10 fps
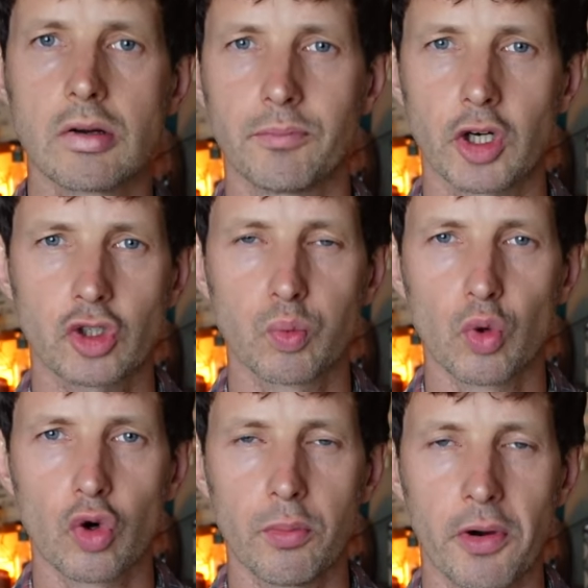Much
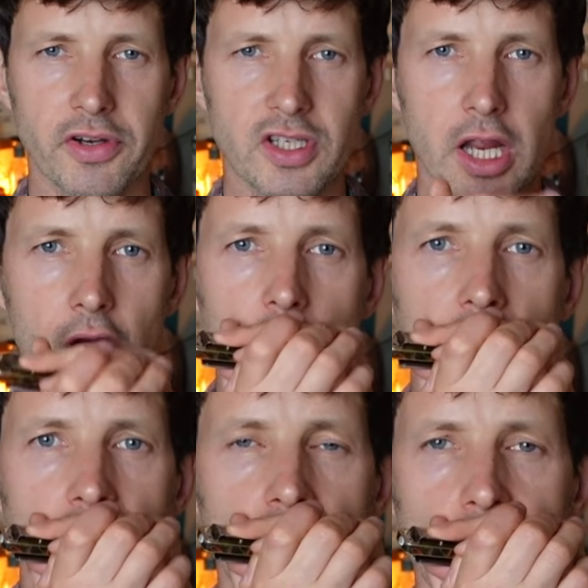warmer, isn't it?
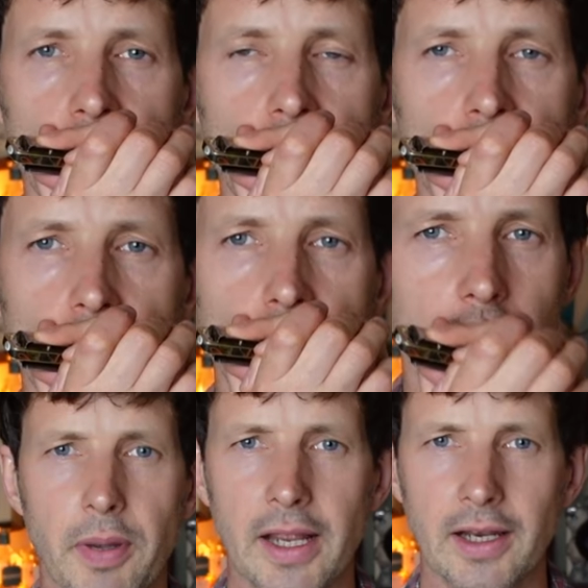Peg